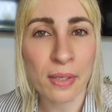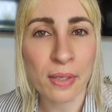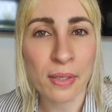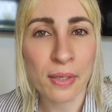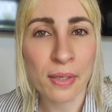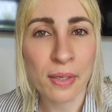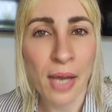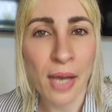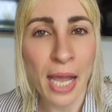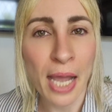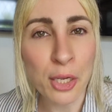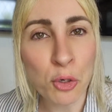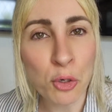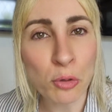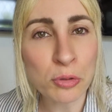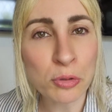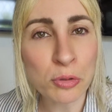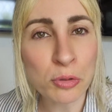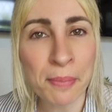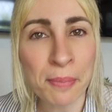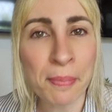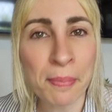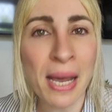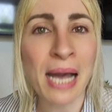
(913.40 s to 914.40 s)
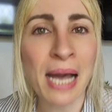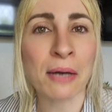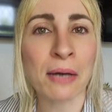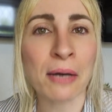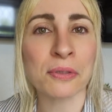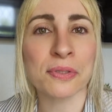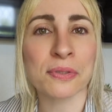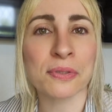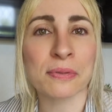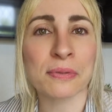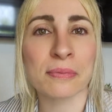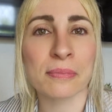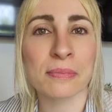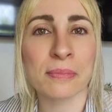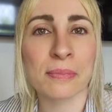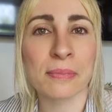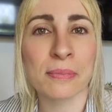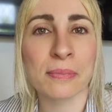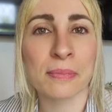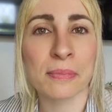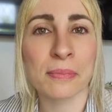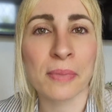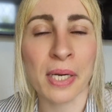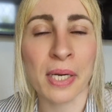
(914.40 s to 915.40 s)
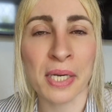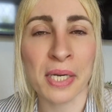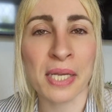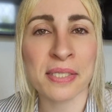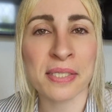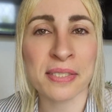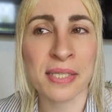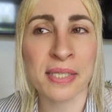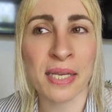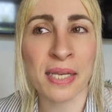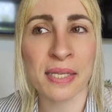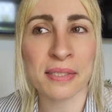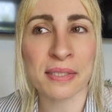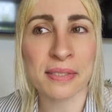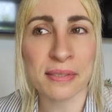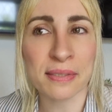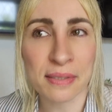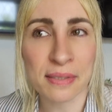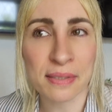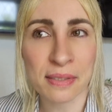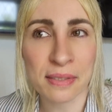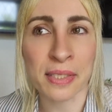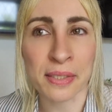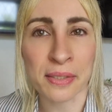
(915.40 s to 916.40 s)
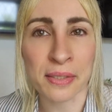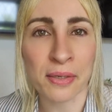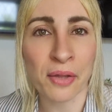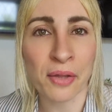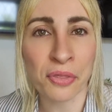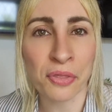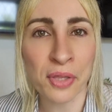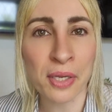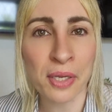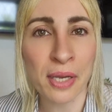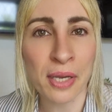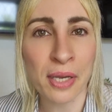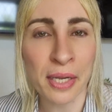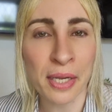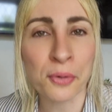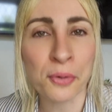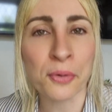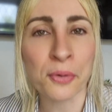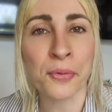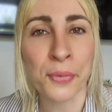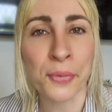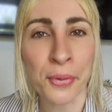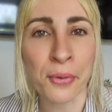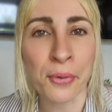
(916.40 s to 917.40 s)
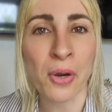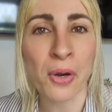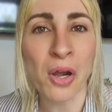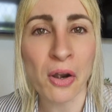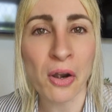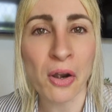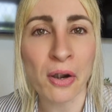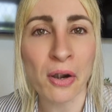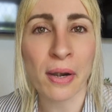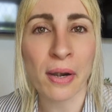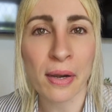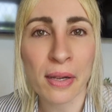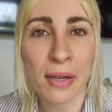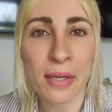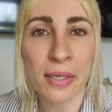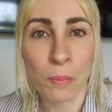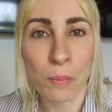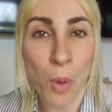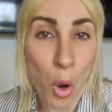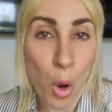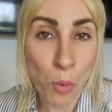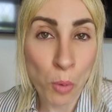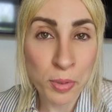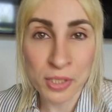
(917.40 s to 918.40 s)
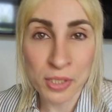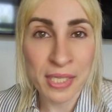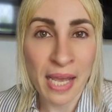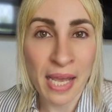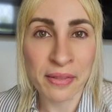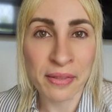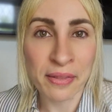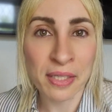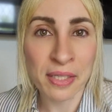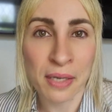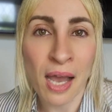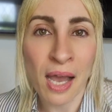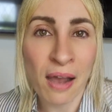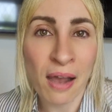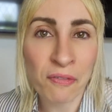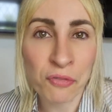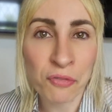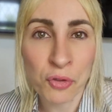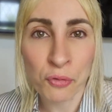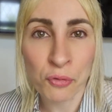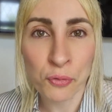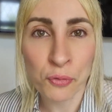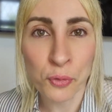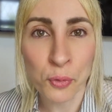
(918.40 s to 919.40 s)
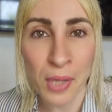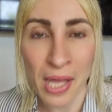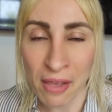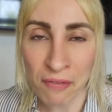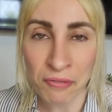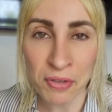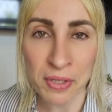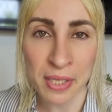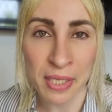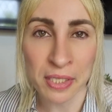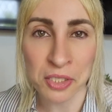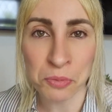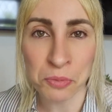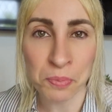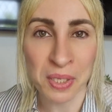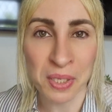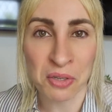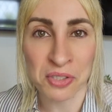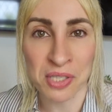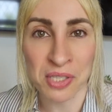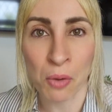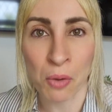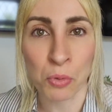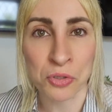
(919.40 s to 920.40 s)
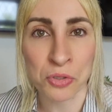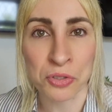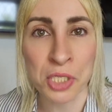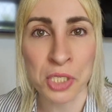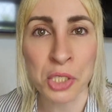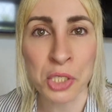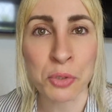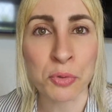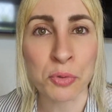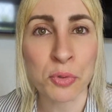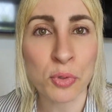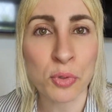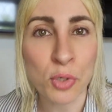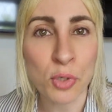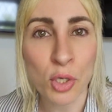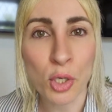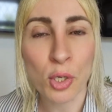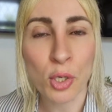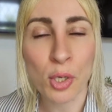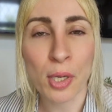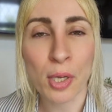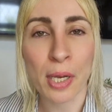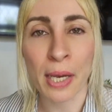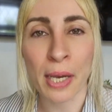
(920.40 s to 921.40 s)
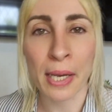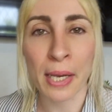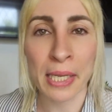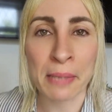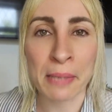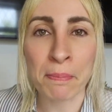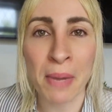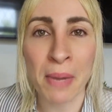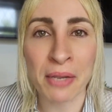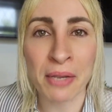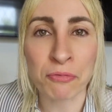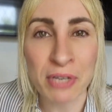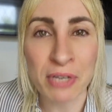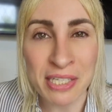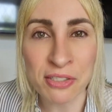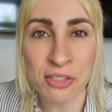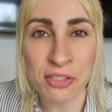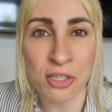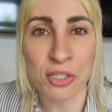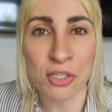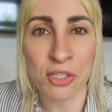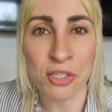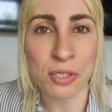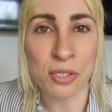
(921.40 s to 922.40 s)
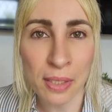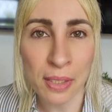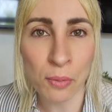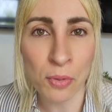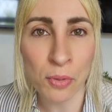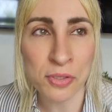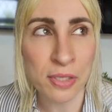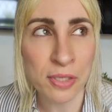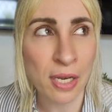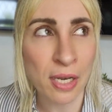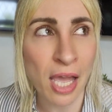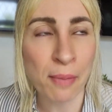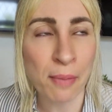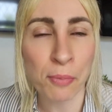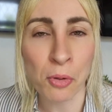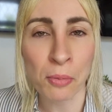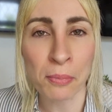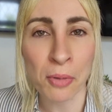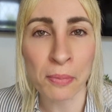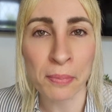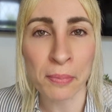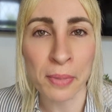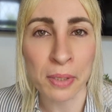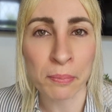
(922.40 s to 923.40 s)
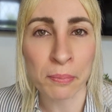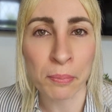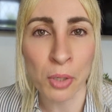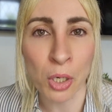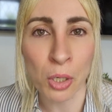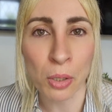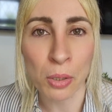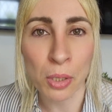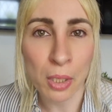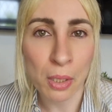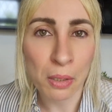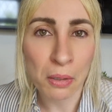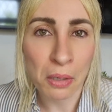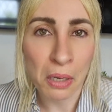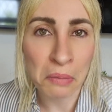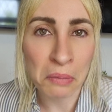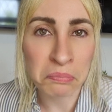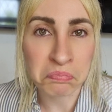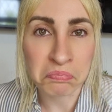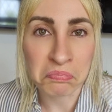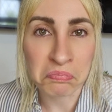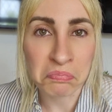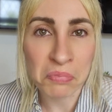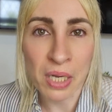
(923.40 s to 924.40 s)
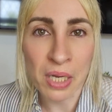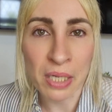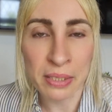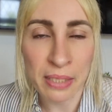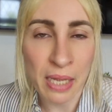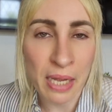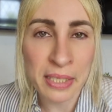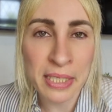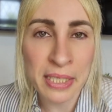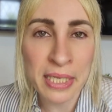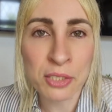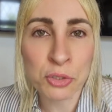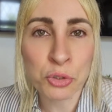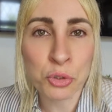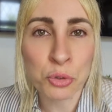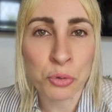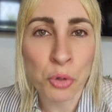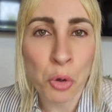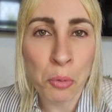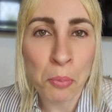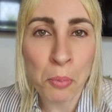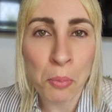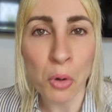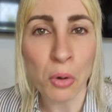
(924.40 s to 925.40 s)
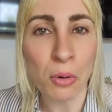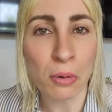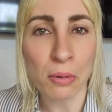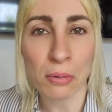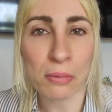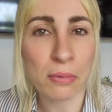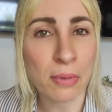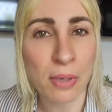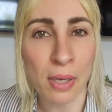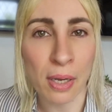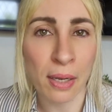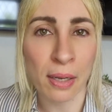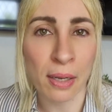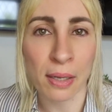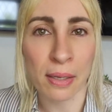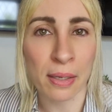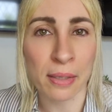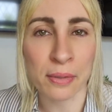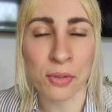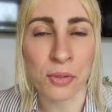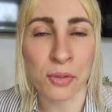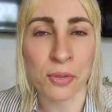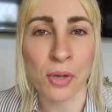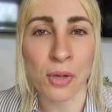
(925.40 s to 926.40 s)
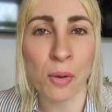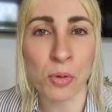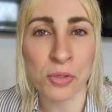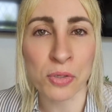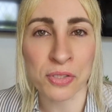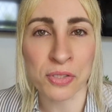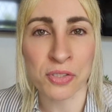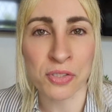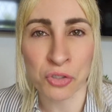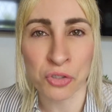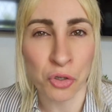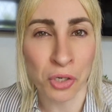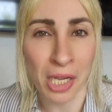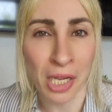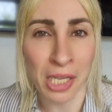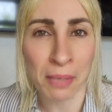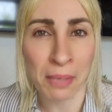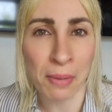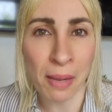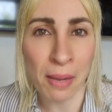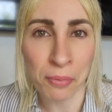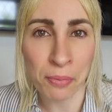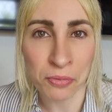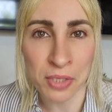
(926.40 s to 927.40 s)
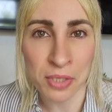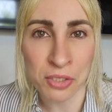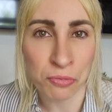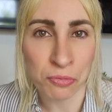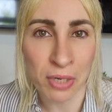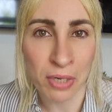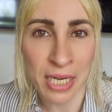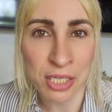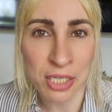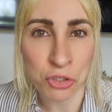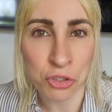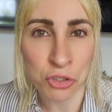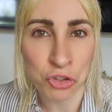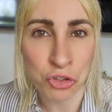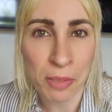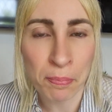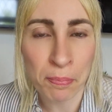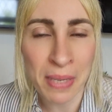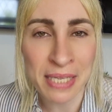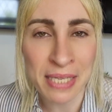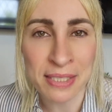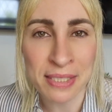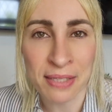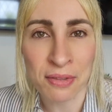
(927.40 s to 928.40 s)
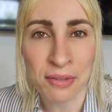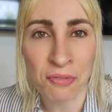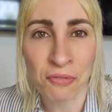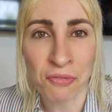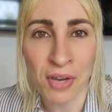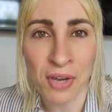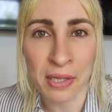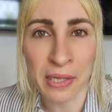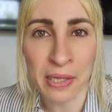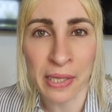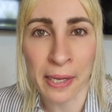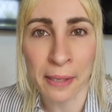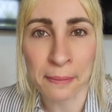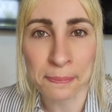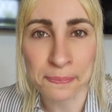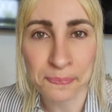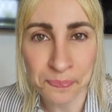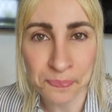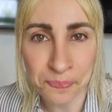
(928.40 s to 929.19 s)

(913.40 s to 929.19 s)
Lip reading: I called him out and I said, I think I know who you are. Obviously, I didn't have the full evidence because I was new in my research. I was the light bulb moment, but I needed to know more. I wasn't just going to give up on this relationship based on the fact that